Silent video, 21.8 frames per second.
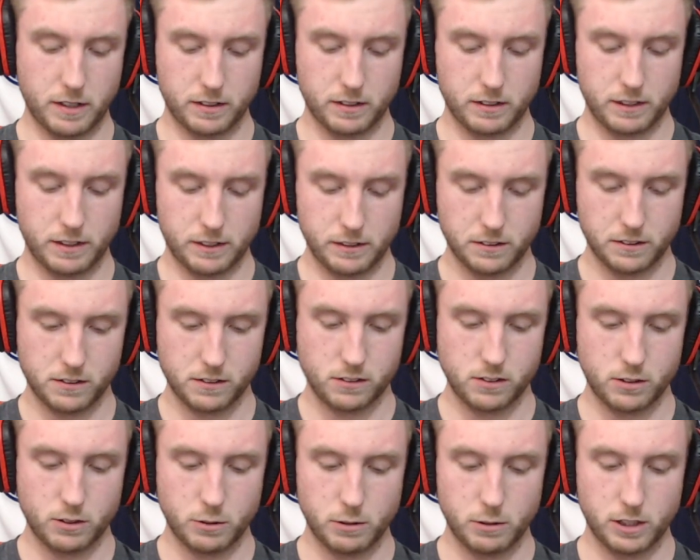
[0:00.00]
health
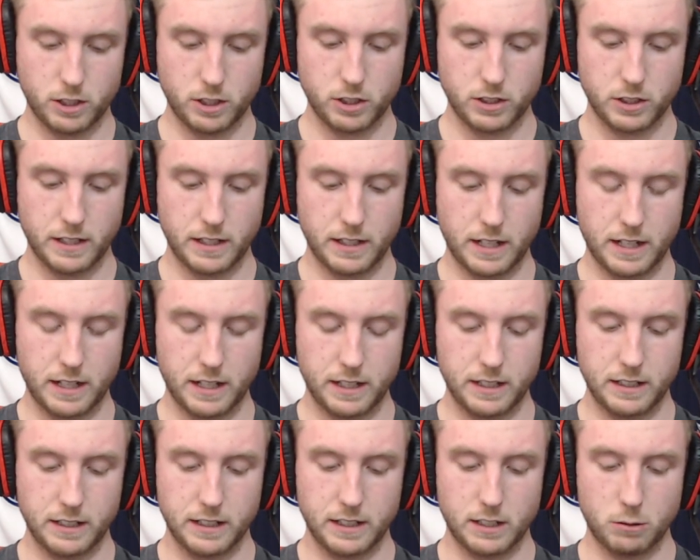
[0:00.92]
situation
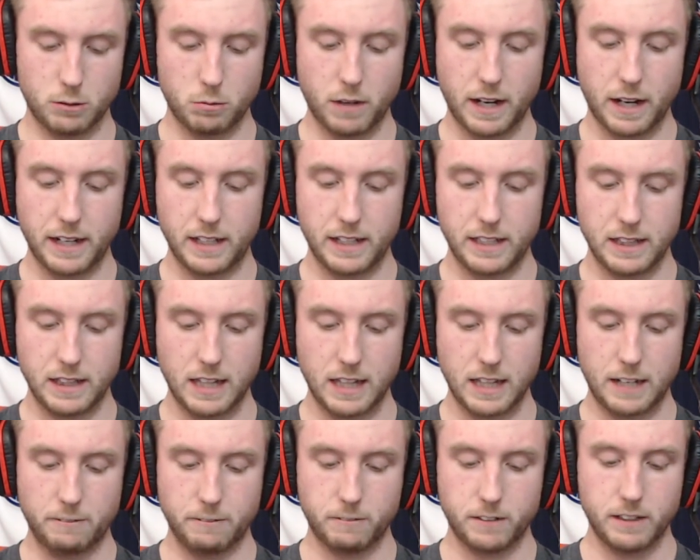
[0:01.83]
and why he
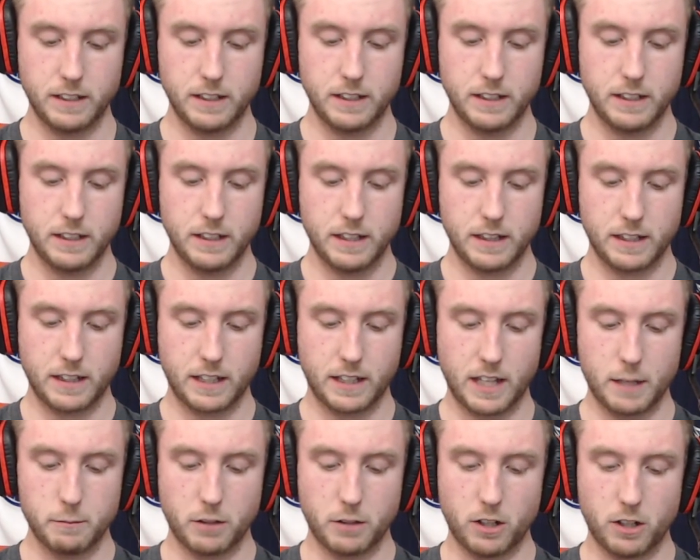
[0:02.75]
left the
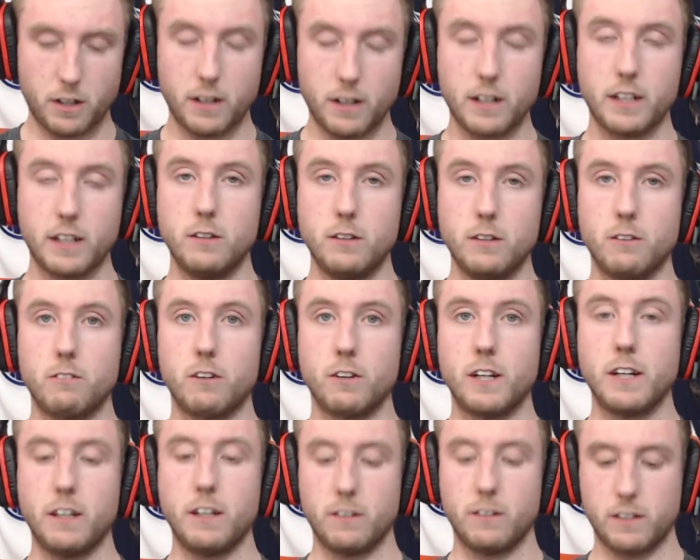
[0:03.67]
game of hockey over a
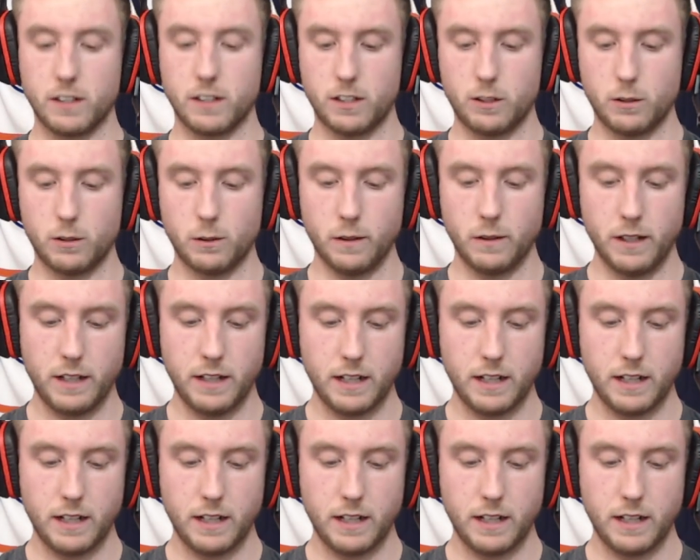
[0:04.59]
year ago.